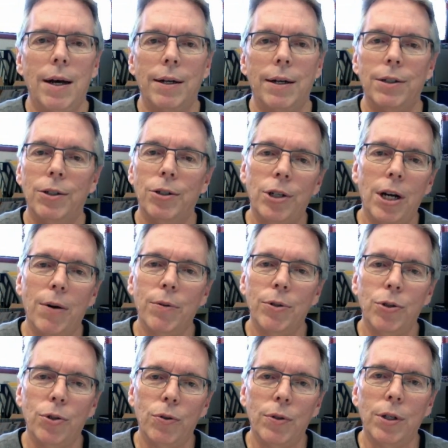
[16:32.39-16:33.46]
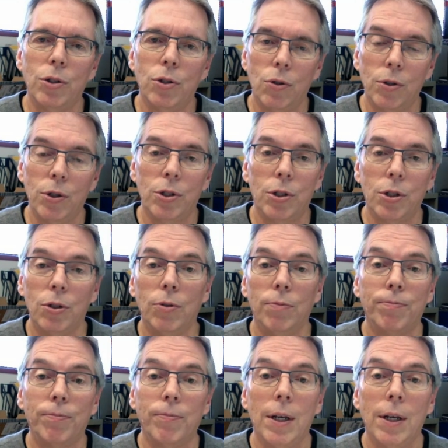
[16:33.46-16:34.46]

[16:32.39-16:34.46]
to share with students who are still